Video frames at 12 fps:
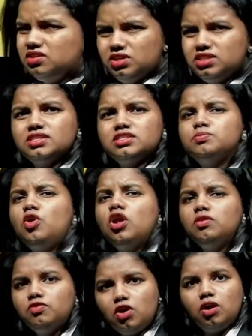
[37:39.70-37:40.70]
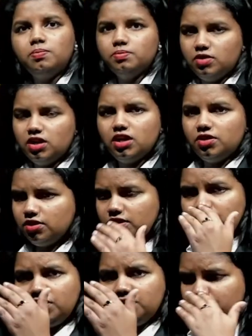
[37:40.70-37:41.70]
It's a small worm.
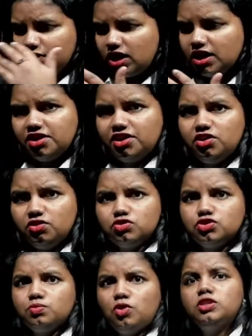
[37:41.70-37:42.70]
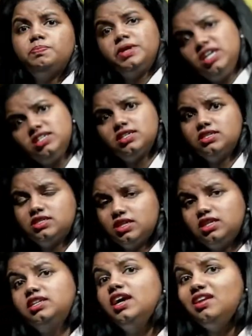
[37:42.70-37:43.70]
Even if we cut it into small pieces,
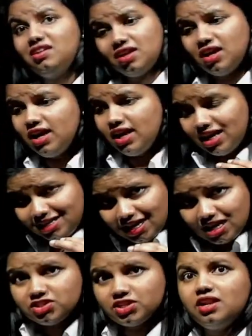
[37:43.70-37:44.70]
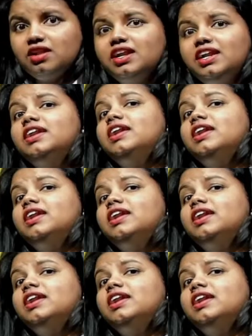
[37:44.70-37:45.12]
it can generate an